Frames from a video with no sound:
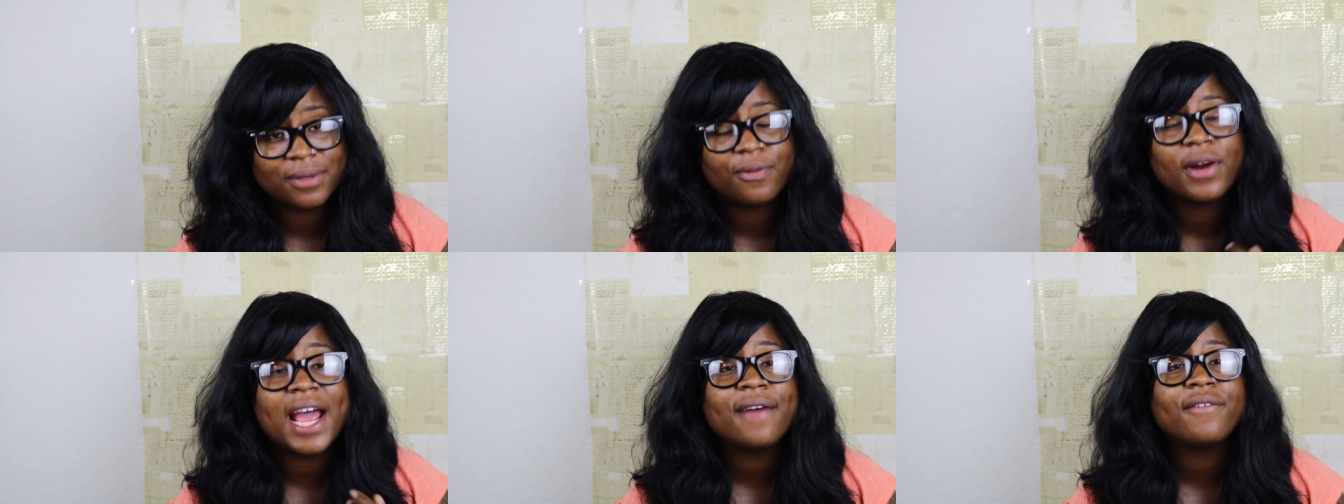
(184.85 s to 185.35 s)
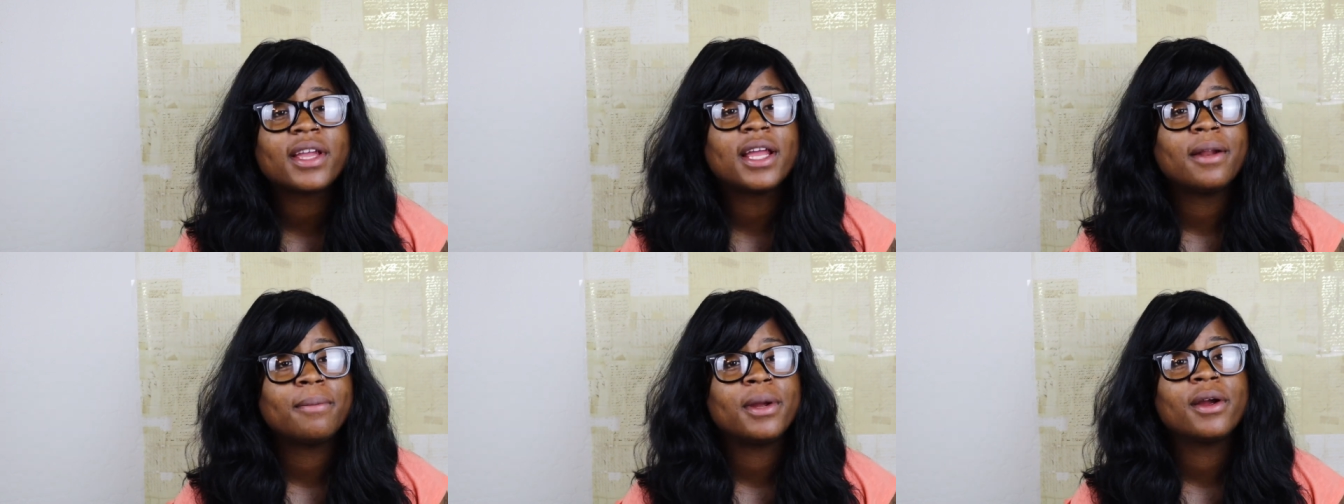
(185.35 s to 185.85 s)
For
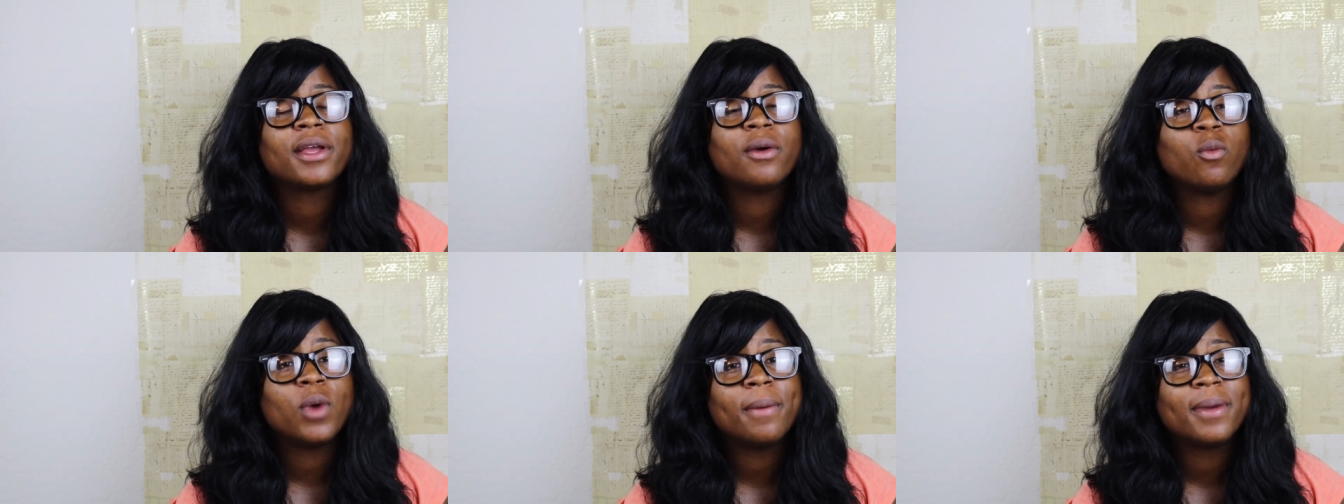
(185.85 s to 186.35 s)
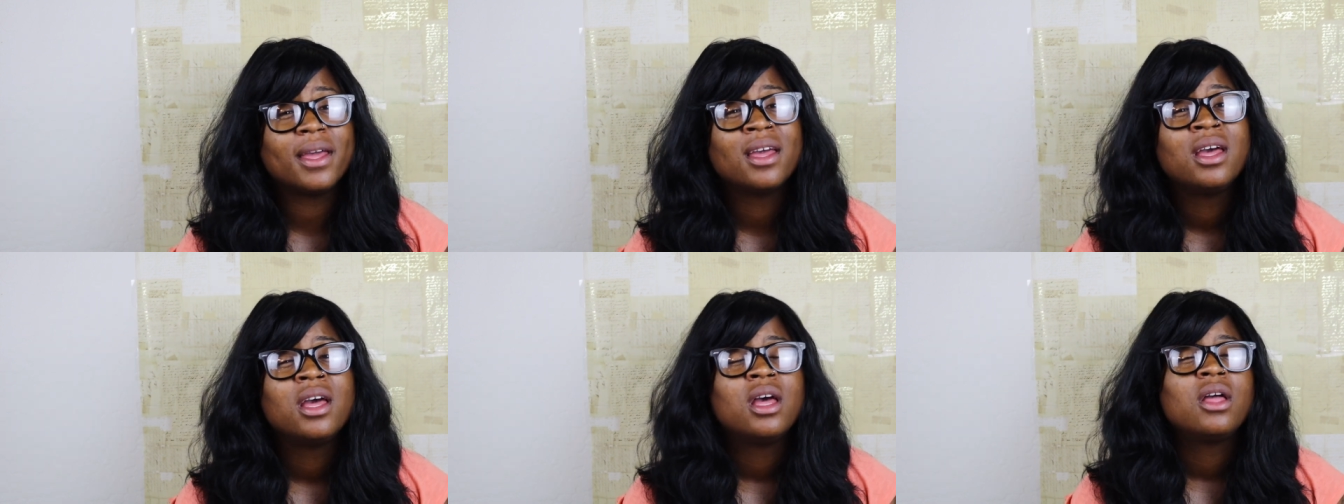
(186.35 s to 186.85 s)
African American
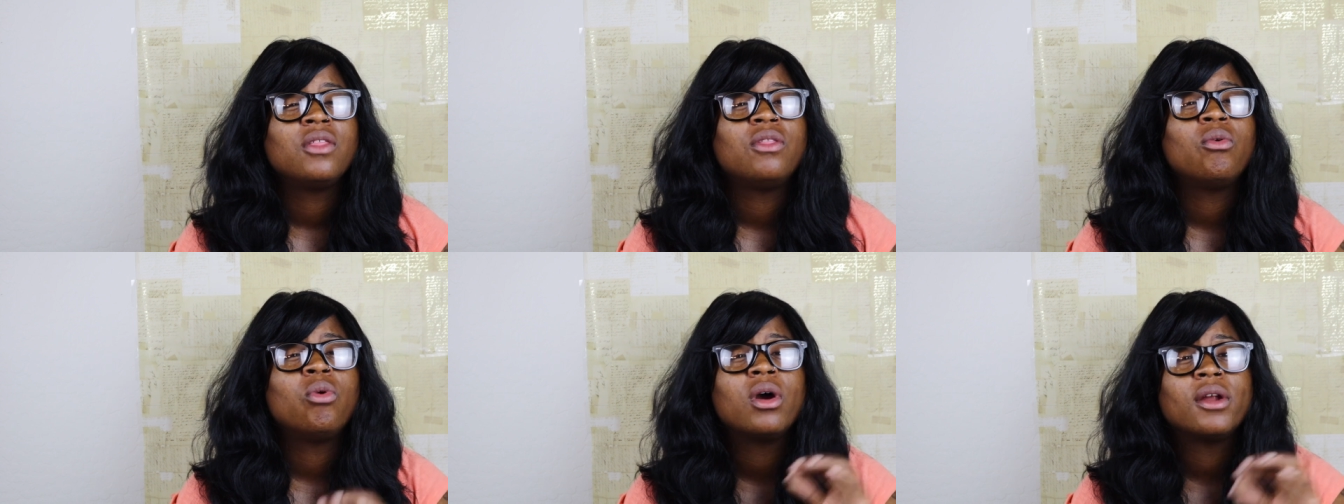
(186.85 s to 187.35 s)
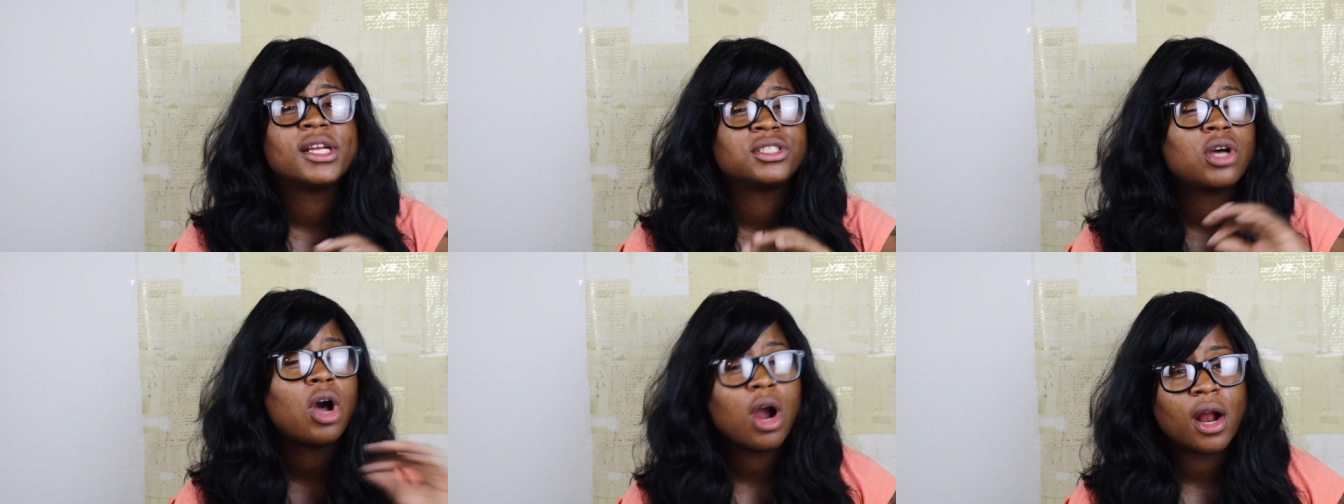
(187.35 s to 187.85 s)
women, the water is
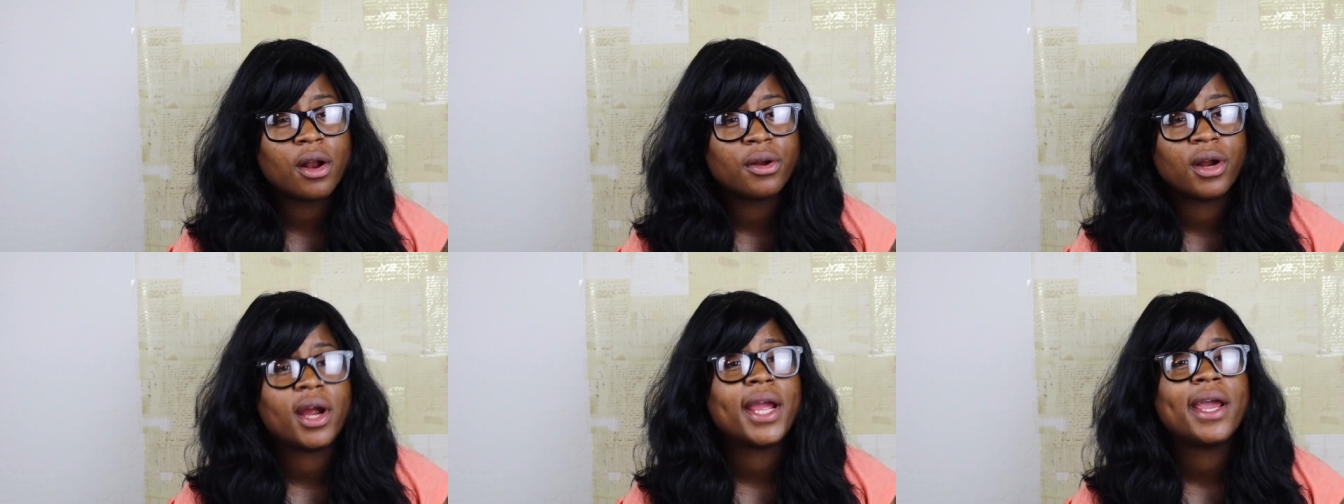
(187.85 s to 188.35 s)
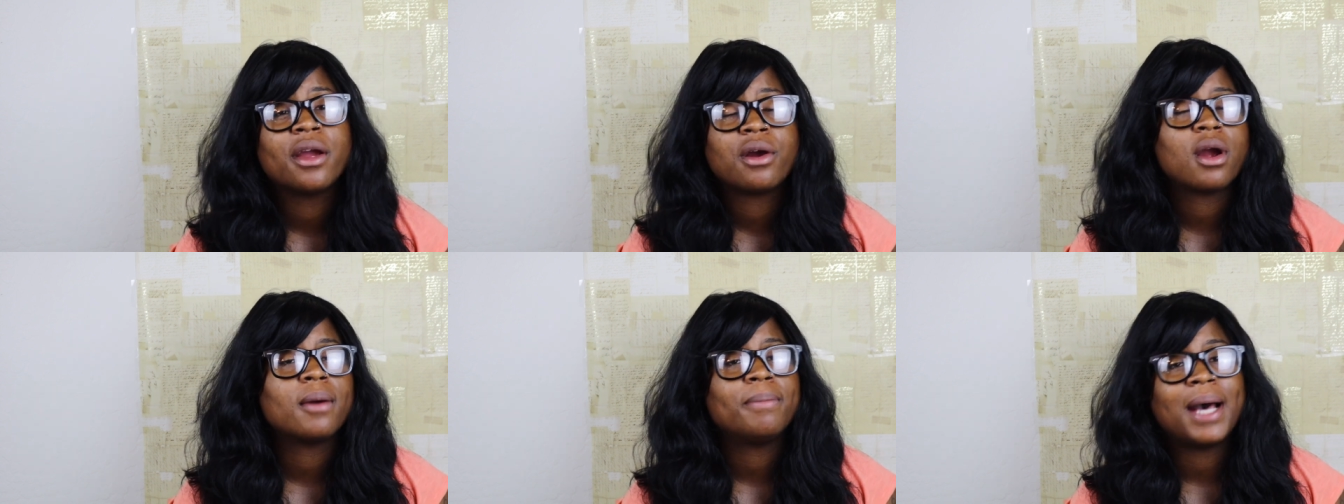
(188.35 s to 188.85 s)
hard on our hair,
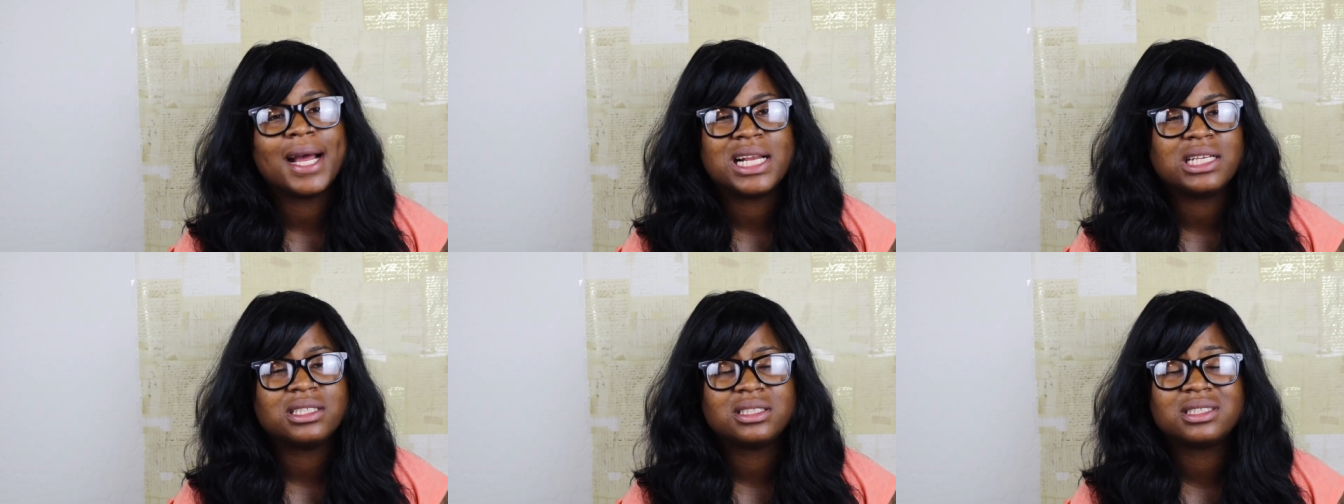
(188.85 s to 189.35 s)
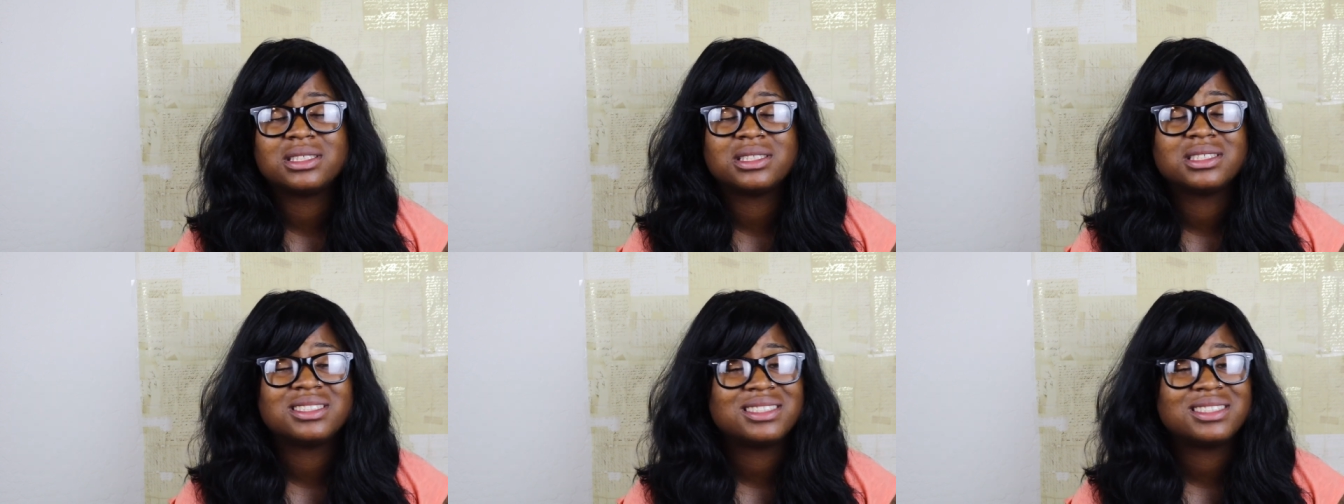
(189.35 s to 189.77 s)
our bodies.